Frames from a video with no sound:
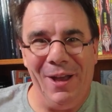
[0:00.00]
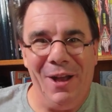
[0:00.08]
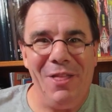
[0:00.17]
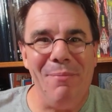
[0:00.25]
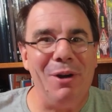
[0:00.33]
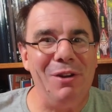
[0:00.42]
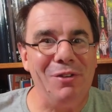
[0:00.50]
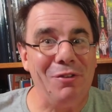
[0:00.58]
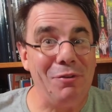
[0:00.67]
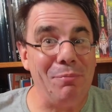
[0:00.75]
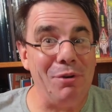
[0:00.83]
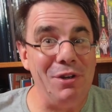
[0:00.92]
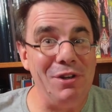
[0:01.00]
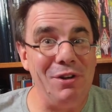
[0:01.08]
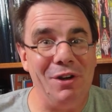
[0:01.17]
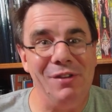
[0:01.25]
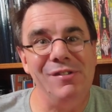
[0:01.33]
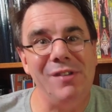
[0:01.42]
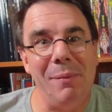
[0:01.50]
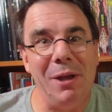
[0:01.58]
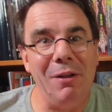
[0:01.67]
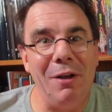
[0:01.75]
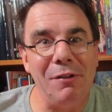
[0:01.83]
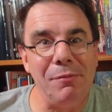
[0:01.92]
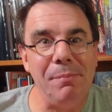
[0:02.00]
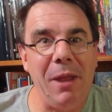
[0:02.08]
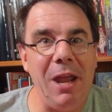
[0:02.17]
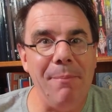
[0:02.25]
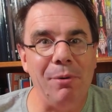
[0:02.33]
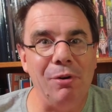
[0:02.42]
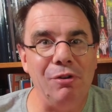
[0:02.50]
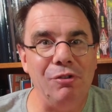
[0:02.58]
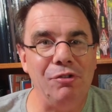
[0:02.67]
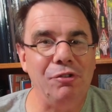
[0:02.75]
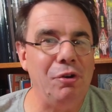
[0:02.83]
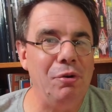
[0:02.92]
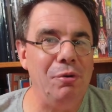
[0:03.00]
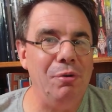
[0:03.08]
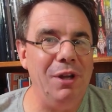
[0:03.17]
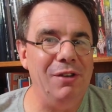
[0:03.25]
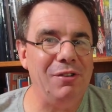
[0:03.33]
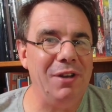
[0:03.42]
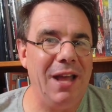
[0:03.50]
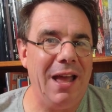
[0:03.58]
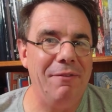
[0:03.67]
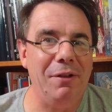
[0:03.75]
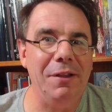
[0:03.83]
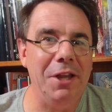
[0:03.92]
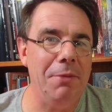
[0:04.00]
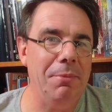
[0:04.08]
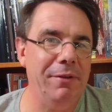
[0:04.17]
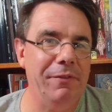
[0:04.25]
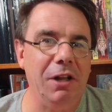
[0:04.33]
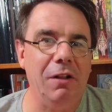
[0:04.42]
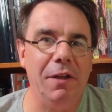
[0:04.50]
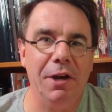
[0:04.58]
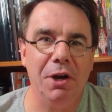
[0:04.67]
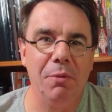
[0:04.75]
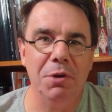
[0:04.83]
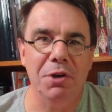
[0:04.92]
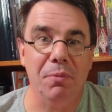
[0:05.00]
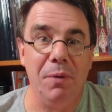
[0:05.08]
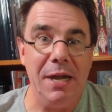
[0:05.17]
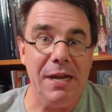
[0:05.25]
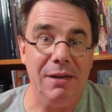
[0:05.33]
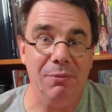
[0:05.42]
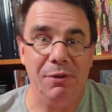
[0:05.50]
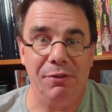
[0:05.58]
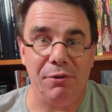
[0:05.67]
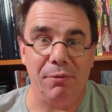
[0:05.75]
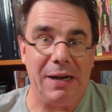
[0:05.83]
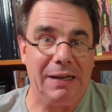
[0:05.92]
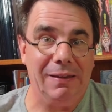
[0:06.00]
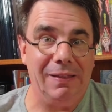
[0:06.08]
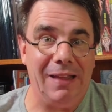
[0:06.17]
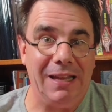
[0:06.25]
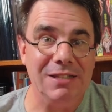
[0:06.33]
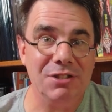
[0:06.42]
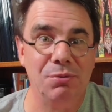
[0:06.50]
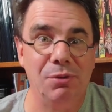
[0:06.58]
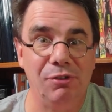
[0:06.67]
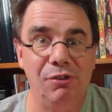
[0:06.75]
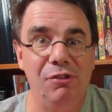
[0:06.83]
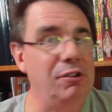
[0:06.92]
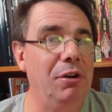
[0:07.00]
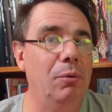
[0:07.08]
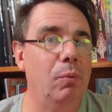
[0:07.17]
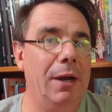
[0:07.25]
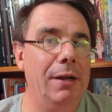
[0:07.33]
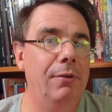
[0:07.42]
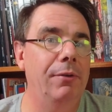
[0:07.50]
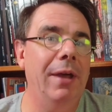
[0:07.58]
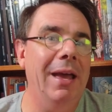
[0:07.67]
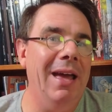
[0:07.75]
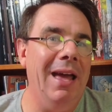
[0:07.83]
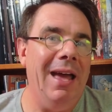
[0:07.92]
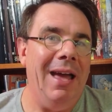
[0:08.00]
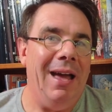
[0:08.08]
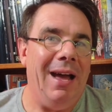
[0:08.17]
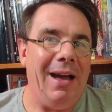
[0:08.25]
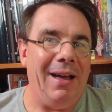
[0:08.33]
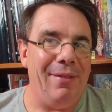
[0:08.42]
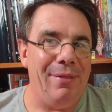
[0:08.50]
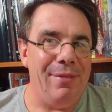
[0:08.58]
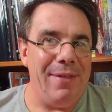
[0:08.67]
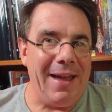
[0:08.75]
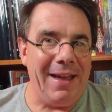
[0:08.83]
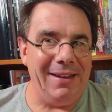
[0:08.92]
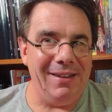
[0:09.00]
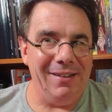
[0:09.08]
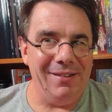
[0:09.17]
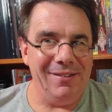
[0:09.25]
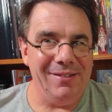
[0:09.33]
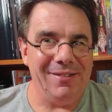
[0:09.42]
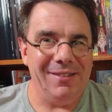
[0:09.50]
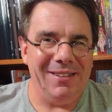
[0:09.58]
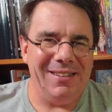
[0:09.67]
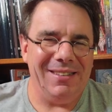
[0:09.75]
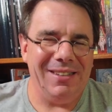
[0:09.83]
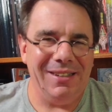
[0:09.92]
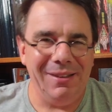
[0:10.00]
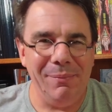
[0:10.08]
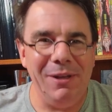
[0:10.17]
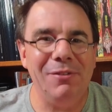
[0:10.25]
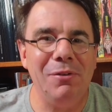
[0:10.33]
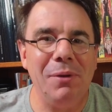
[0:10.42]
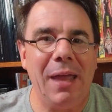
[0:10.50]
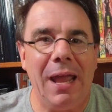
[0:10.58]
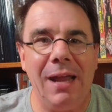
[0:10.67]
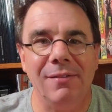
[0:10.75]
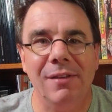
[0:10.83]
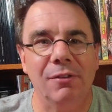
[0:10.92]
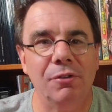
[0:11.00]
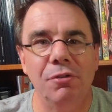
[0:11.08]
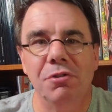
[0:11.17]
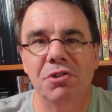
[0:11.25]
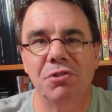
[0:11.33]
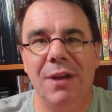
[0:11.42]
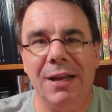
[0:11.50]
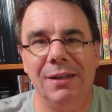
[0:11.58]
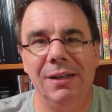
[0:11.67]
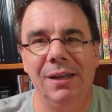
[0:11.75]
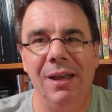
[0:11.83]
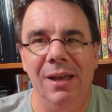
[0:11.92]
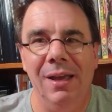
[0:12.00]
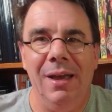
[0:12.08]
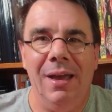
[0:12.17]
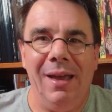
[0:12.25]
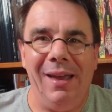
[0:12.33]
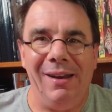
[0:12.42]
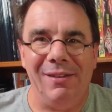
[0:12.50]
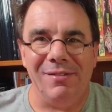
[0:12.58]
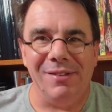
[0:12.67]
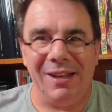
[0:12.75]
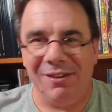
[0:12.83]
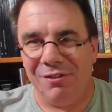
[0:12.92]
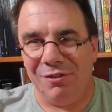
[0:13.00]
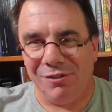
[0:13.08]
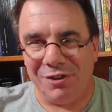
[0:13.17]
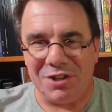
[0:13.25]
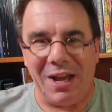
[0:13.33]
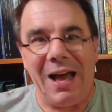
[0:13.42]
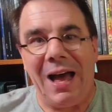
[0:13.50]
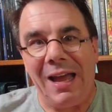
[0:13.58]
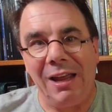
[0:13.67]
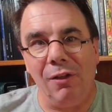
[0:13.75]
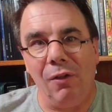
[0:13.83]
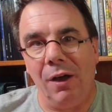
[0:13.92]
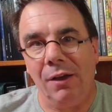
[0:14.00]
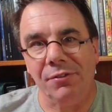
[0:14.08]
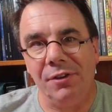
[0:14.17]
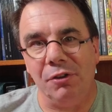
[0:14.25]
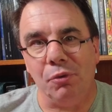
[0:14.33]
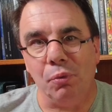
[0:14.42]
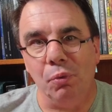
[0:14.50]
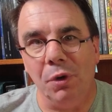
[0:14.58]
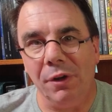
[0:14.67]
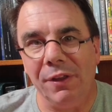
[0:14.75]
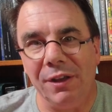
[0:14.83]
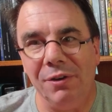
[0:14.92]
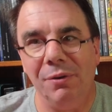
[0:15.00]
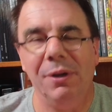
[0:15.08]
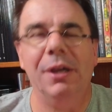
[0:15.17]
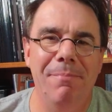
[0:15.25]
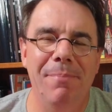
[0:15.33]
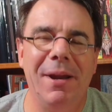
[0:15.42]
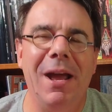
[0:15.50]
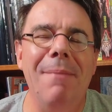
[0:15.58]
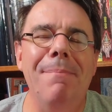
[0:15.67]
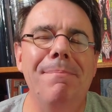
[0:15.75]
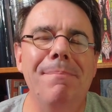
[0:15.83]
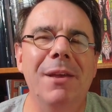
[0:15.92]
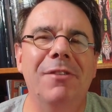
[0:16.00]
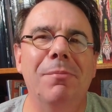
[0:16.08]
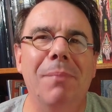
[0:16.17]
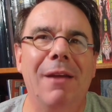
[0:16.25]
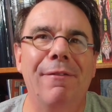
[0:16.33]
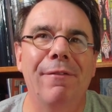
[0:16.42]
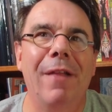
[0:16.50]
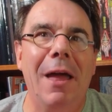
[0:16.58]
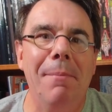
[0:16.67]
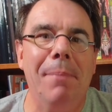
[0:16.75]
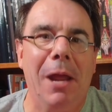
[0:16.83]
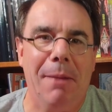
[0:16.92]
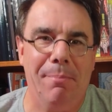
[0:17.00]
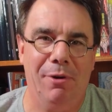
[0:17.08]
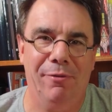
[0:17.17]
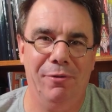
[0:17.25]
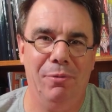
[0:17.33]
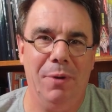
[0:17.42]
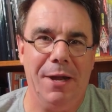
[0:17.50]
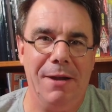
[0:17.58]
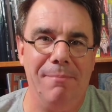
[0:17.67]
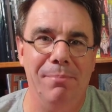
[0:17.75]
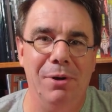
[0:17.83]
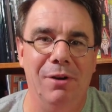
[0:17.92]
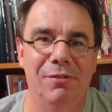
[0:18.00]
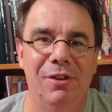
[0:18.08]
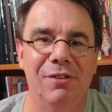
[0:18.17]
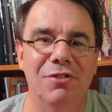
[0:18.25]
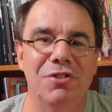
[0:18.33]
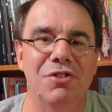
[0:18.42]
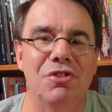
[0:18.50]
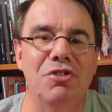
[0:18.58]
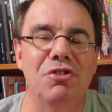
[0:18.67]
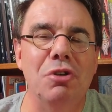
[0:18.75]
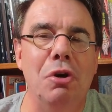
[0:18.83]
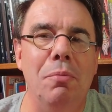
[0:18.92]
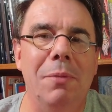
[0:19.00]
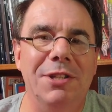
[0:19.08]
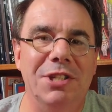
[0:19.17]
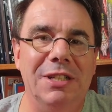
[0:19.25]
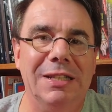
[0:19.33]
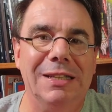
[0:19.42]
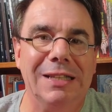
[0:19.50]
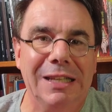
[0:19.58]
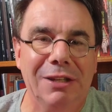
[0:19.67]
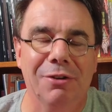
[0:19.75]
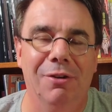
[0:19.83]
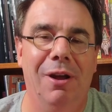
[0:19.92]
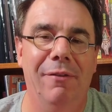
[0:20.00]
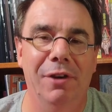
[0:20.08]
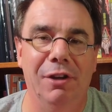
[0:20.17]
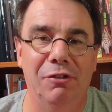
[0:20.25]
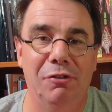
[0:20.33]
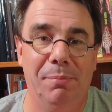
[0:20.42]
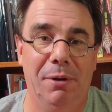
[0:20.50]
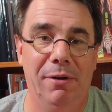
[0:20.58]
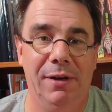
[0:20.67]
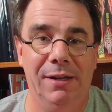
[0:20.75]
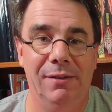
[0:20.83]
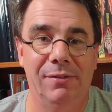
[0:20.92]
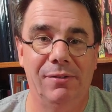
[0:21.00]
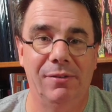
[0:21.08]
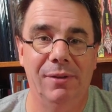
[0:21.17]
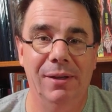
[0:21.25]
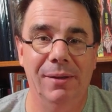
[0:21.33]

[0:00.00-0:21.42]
The book is also printed on semi-gloss paper, so it's going to have a little bit of a glare when you're reading with direct light sources around. Uh, that is, uh, I mean, it's okay. It's not too distracting, and it's not such a high gloss that it's really annoying, but I miss my flat paper for reading books. It's just so much cleaner of an experience.